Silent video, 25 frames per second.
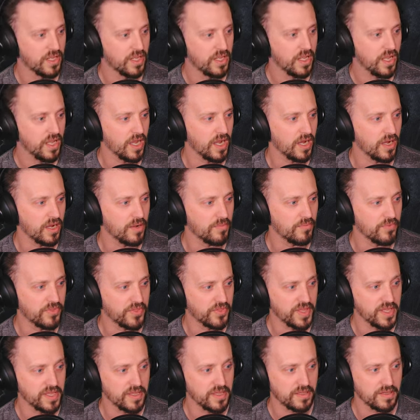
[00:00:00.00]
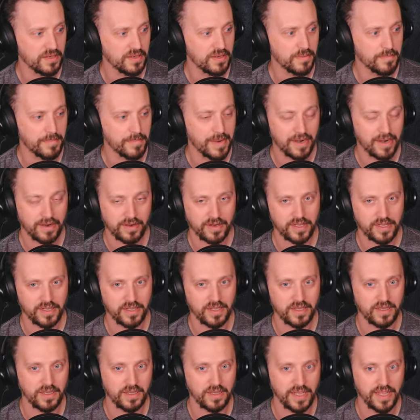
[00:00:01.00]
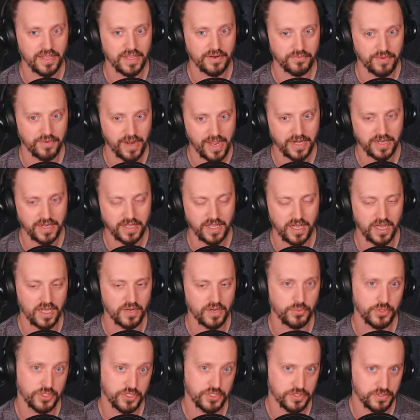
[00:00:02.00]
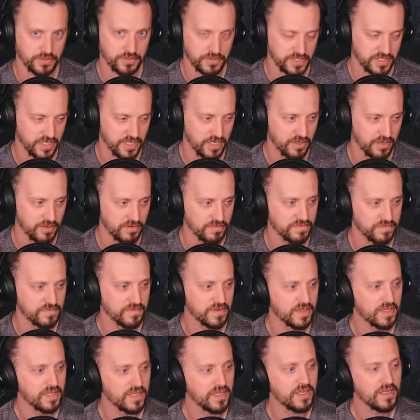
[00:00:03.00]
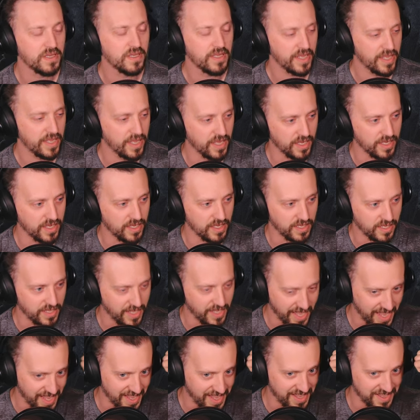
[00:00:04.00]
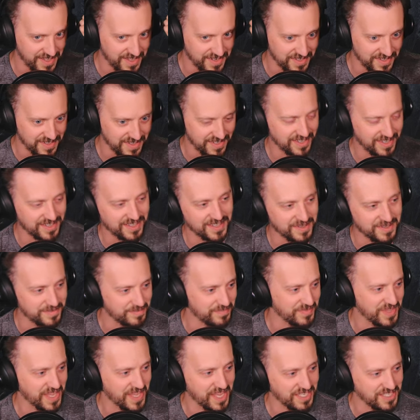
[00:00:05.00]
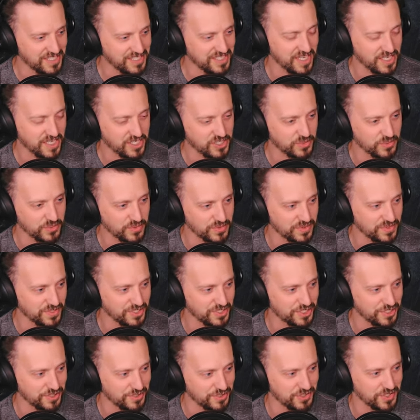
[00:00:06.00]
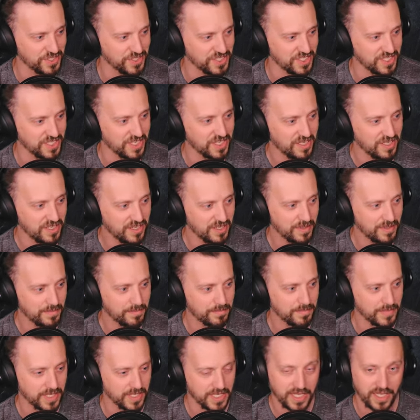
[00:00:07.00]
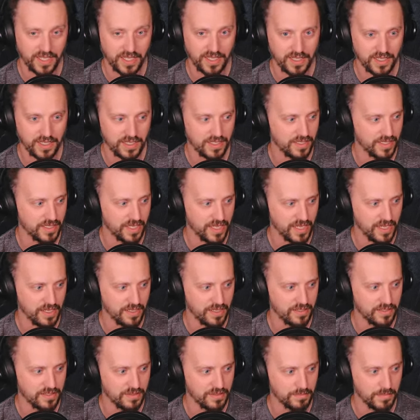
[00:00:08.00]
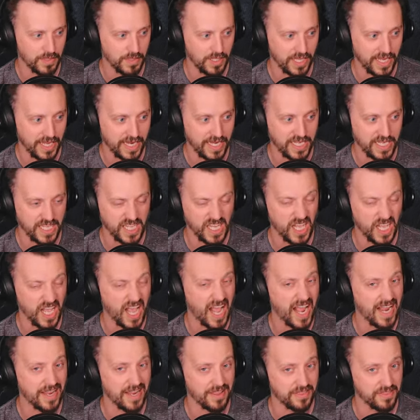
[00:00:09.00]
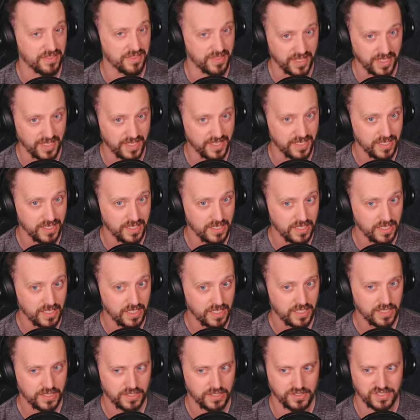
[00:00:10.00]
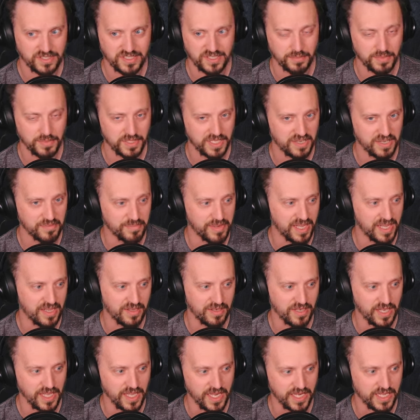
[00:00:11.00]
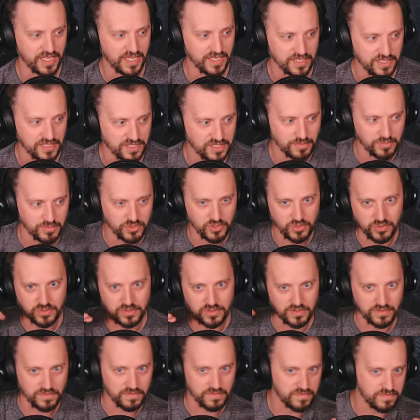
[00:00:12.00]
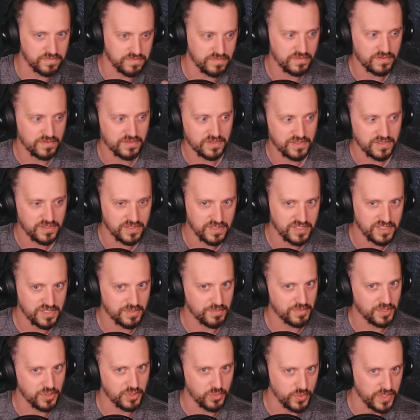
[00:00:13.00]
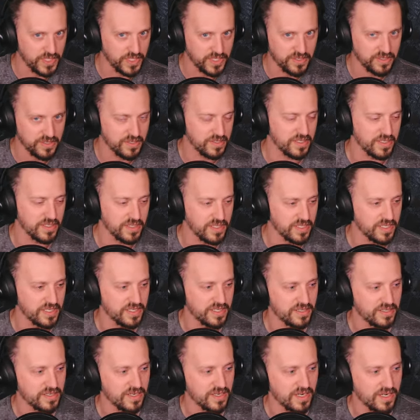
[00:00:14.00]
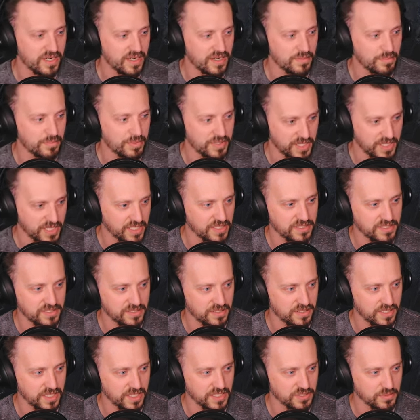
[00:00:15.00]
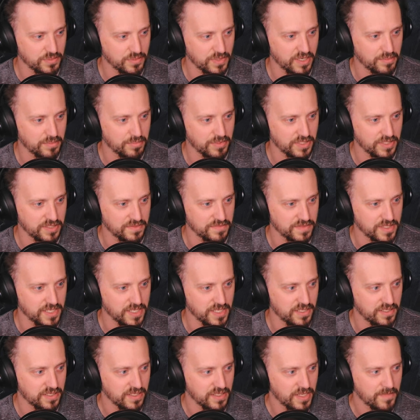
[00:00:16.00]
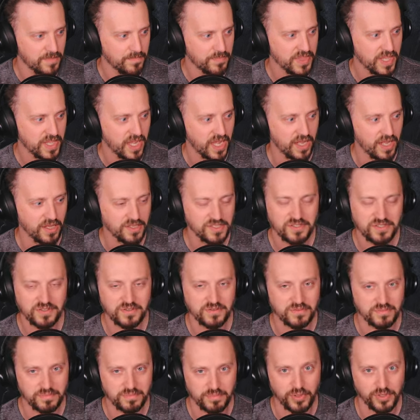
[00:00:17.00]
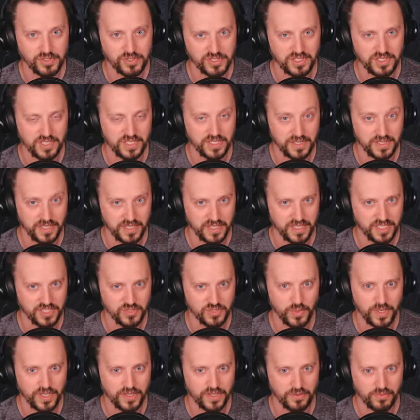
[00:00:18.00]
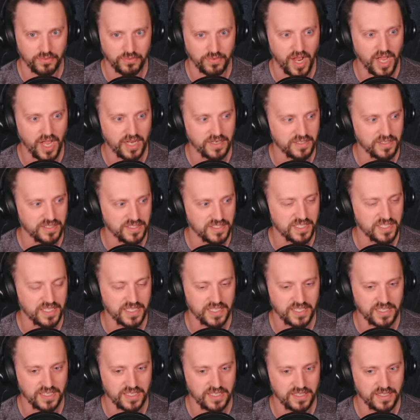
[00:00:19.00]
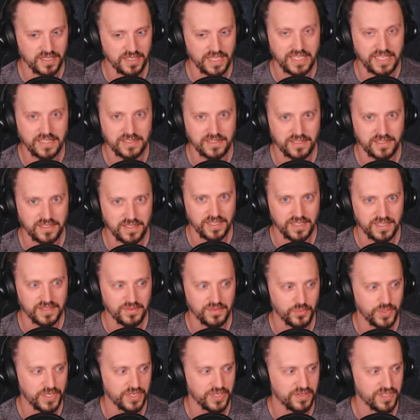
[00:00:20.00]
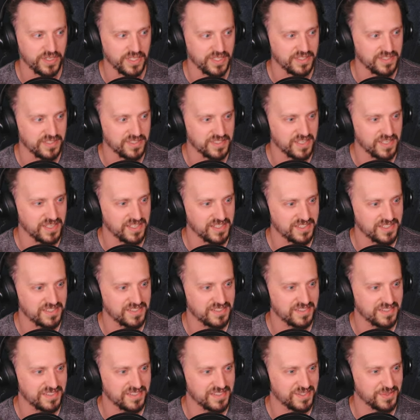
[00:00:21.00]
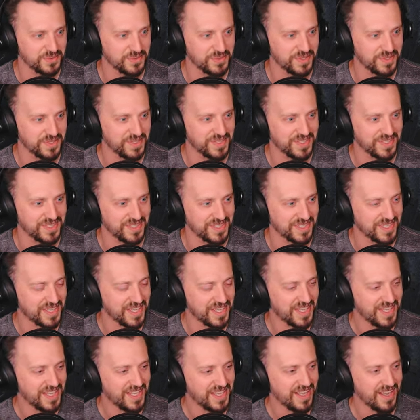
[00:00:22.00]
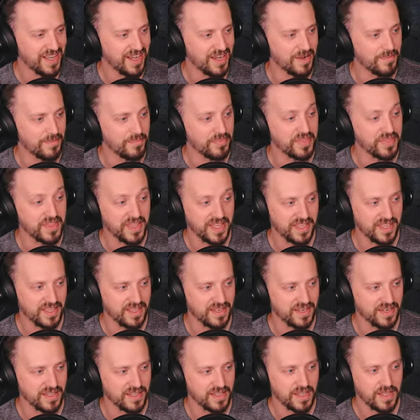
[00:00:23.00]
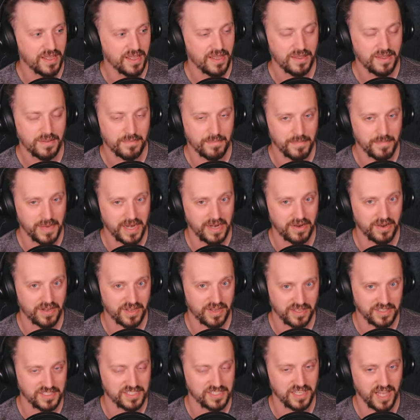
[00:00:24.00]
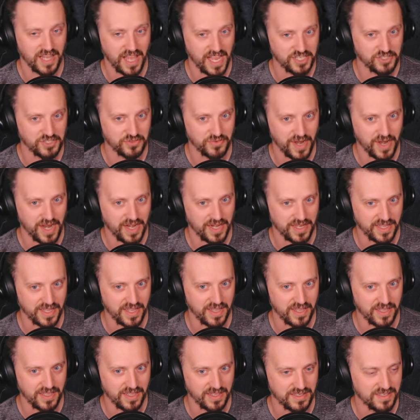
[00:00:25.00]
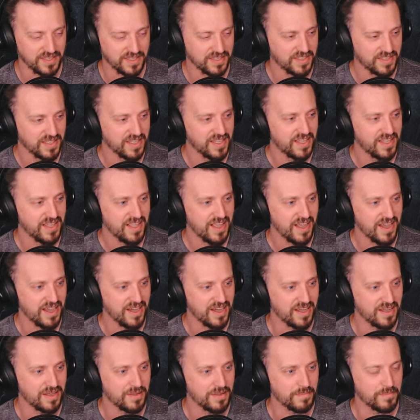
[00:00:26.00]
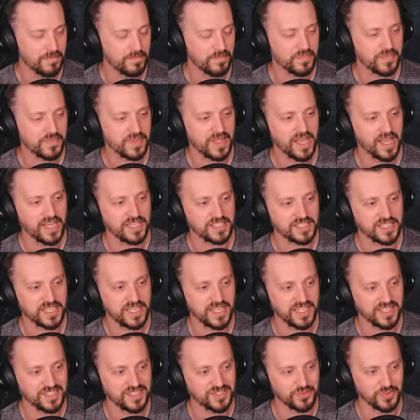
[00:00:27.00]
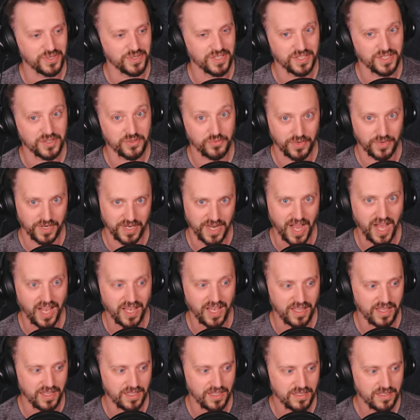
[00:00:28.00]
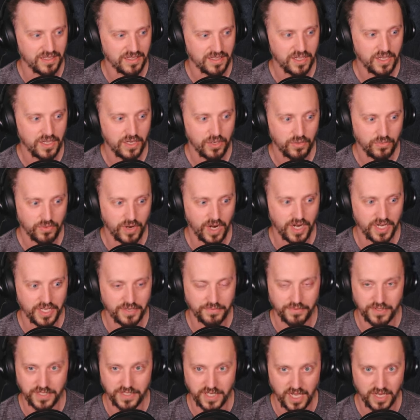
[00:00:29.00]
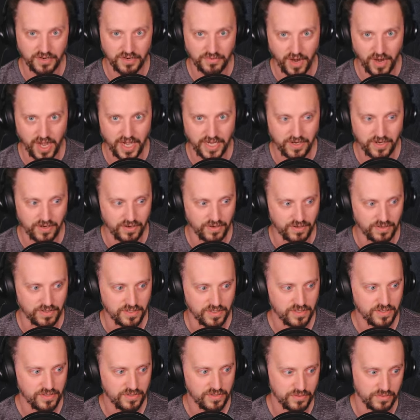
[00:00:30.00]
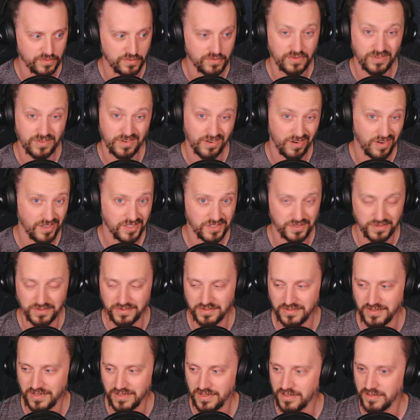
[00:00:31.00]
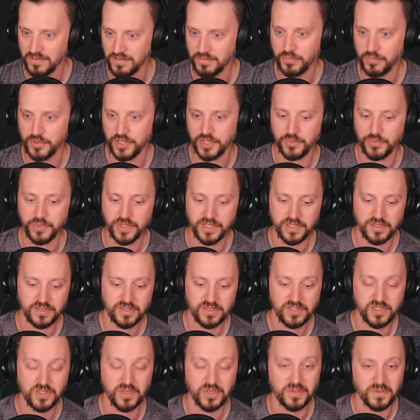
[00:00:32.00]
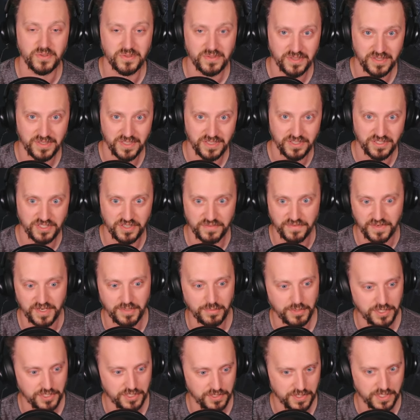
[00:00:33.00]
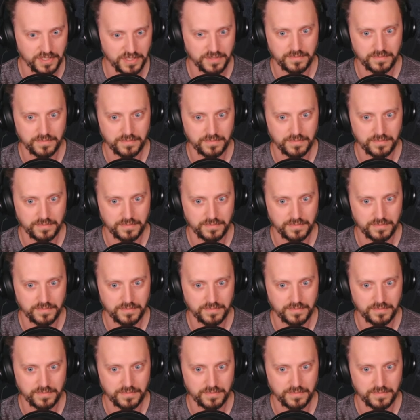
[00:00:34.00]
Uh, then Marika and Radagon, which is herself, uh, had um, asexual children, Miquella and Malenia. I think there's something about like uh, some sort of something weird in there, uh, but that's that's what I believe there. I also personally think that's why they're rotten. It's like a in, weird incest sort of thing. Um, then Marika slash Radagon um, has kids with Rennala, Ranni Radahn Rykard, who they're also all pretty weird. So there's the family tree.